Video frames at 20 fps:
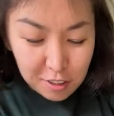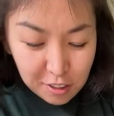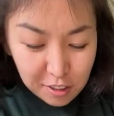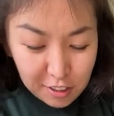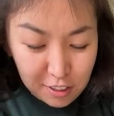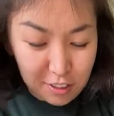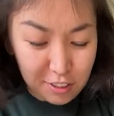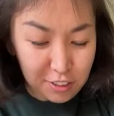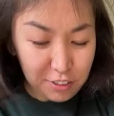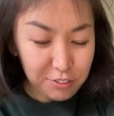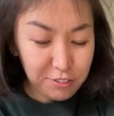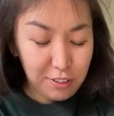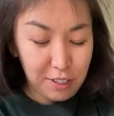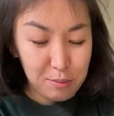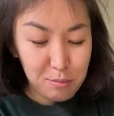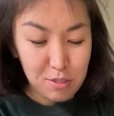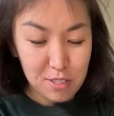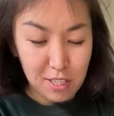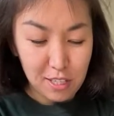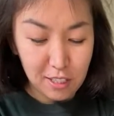If
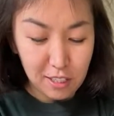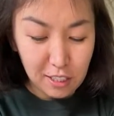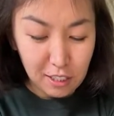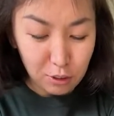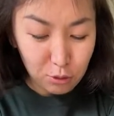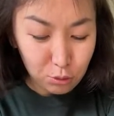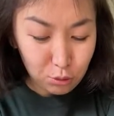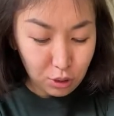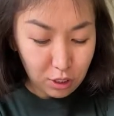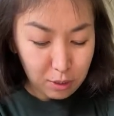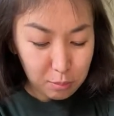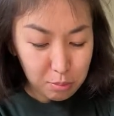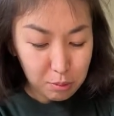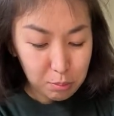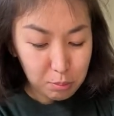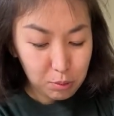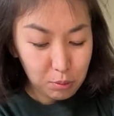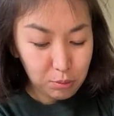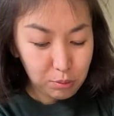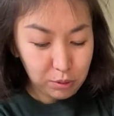I'm saying El Nura,
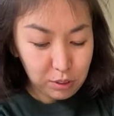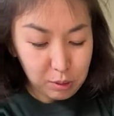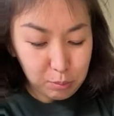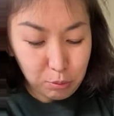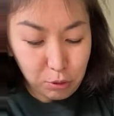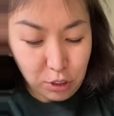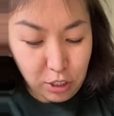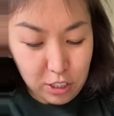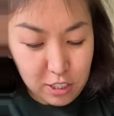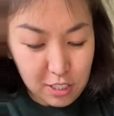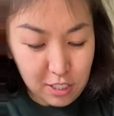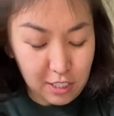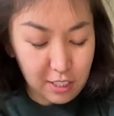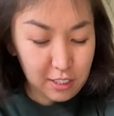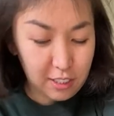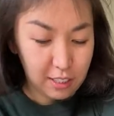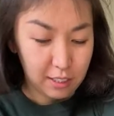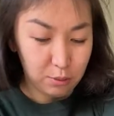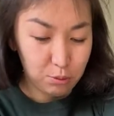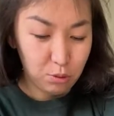people keep on asking
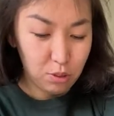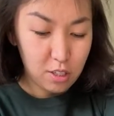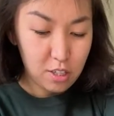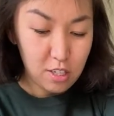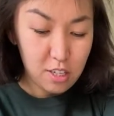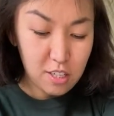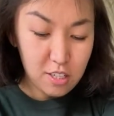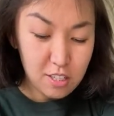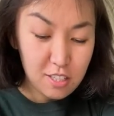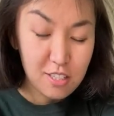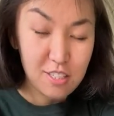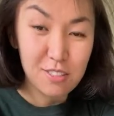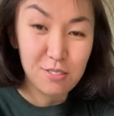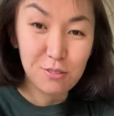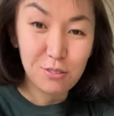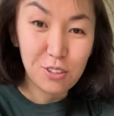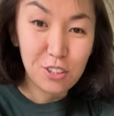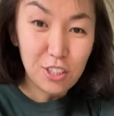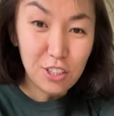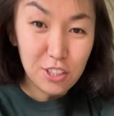like what.
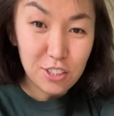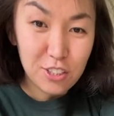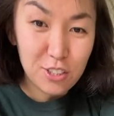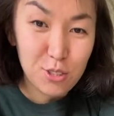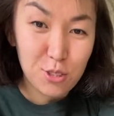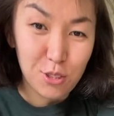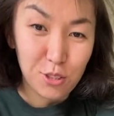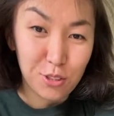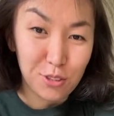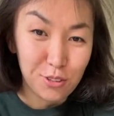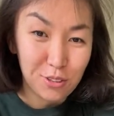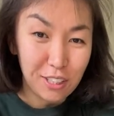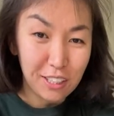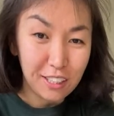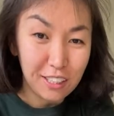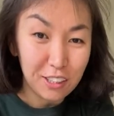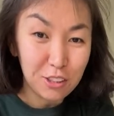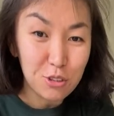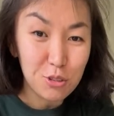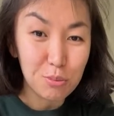So I
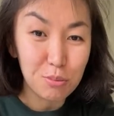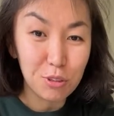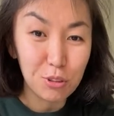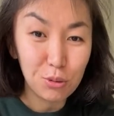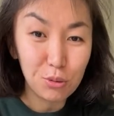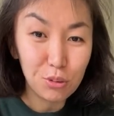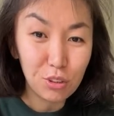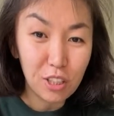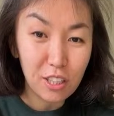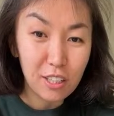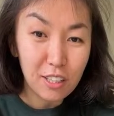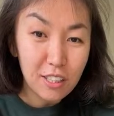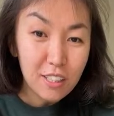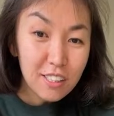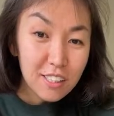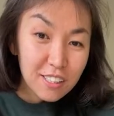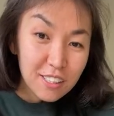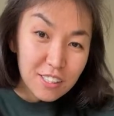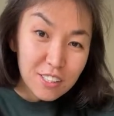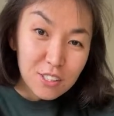like to be Nura.
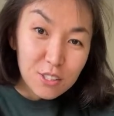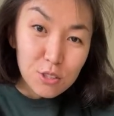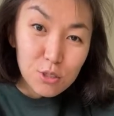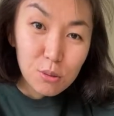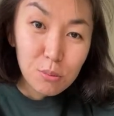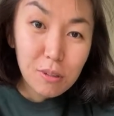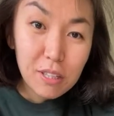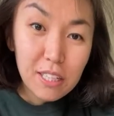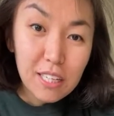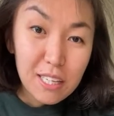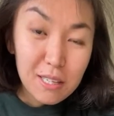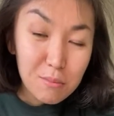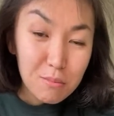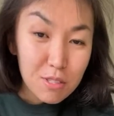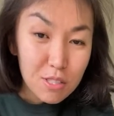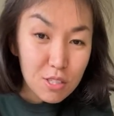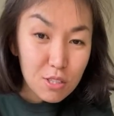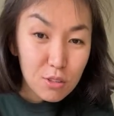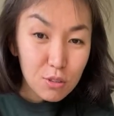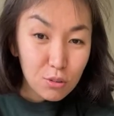So my name
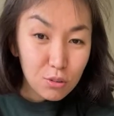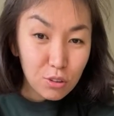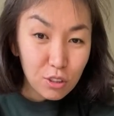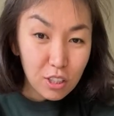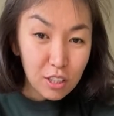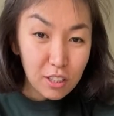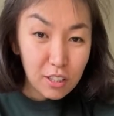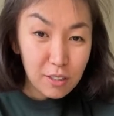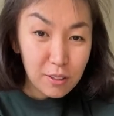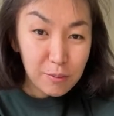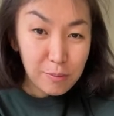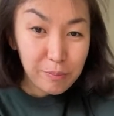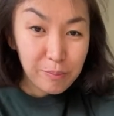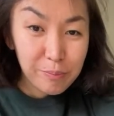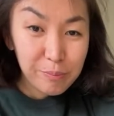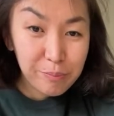is Nura.